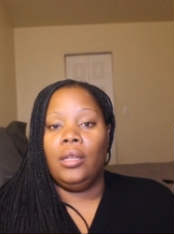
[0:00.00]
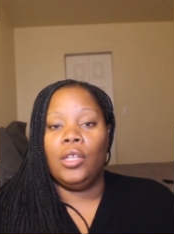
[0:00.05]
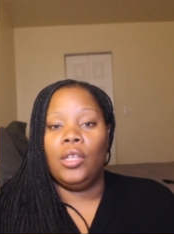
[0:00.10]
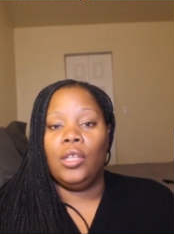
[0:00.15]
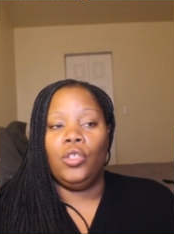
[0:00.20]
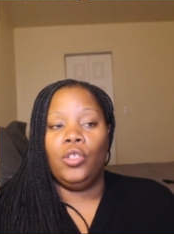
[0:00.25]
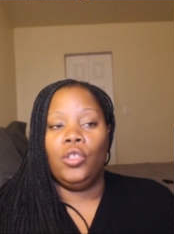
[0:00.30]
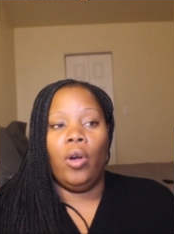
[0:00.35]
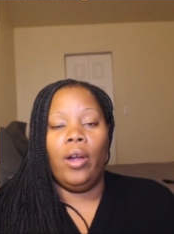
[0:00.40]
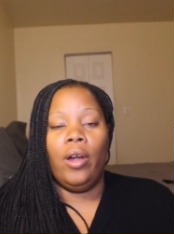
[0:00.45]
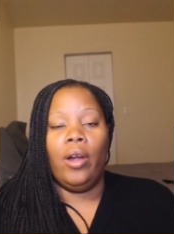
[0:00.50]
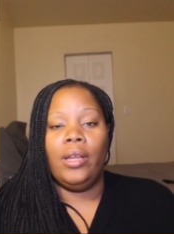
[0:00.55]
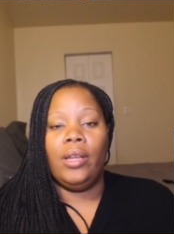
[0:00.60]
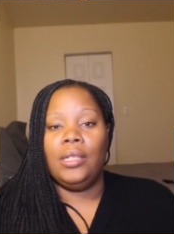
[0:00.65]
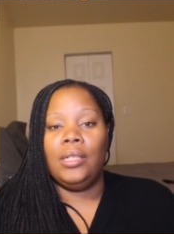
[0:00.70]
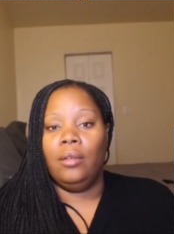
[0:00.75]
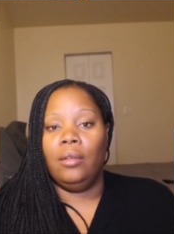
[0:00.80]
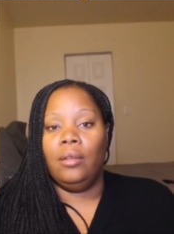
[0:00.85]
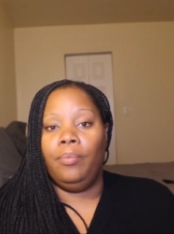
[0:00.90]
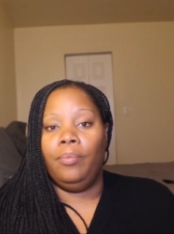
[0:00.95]
So Jabari's
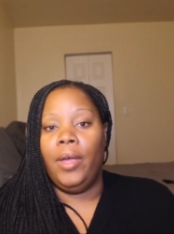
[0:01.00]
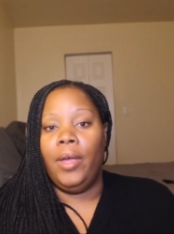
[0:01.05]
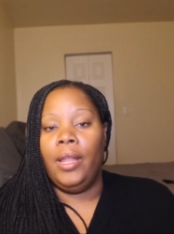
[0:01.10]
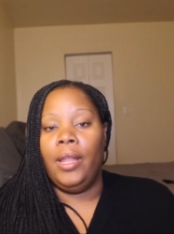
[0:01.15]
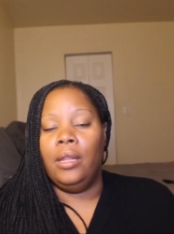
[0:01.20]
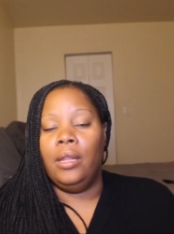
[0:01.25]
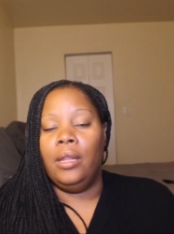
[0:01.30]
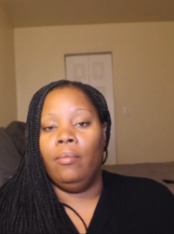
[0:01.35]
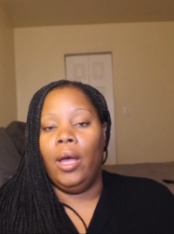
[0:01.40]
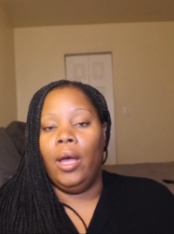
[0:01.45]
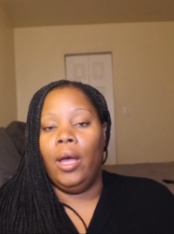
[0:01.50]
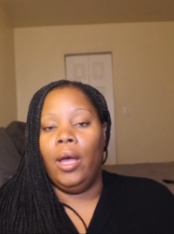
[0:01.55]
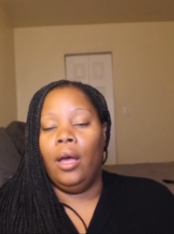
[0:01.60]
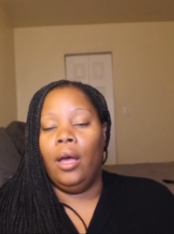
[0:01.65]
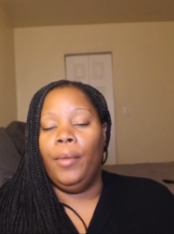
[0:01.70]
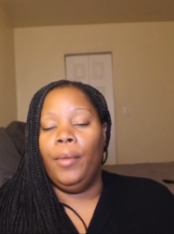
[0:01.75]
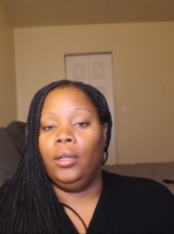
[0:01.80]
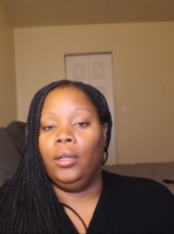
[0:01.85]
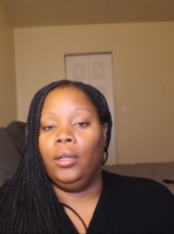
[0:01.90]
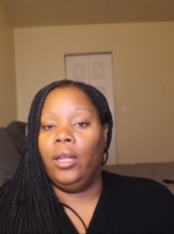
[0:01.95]
in
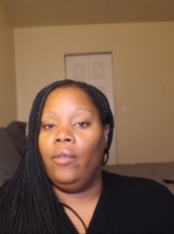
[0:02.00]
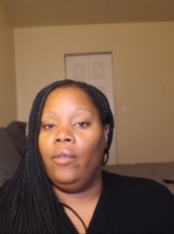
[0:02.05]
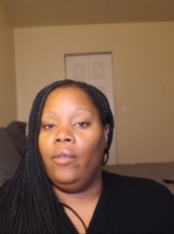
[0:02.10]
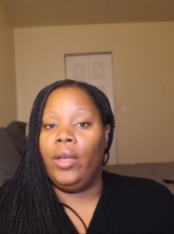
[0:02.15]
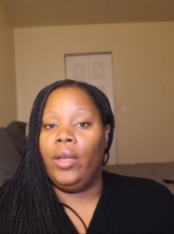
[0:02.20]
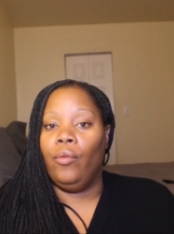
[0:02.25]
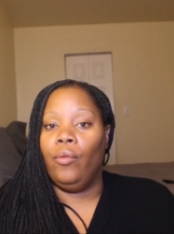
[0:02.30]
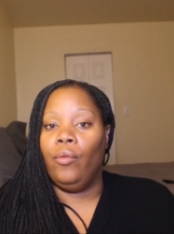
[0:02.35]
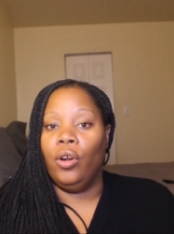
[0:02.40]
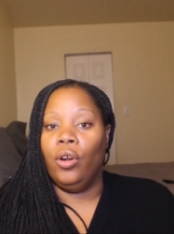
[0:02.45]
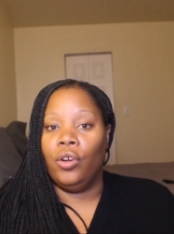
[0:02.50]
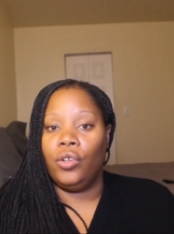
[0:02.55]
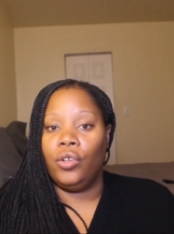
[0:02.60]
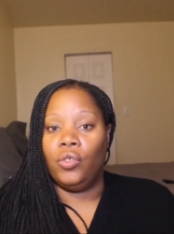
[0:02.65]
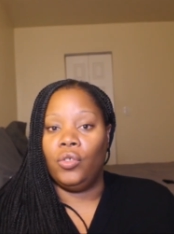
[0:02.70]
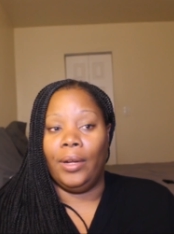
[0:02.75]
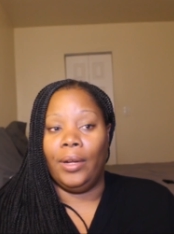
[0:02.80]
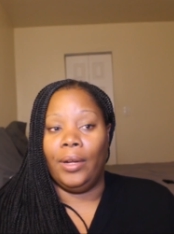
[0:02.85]
the middle of a rehearsal.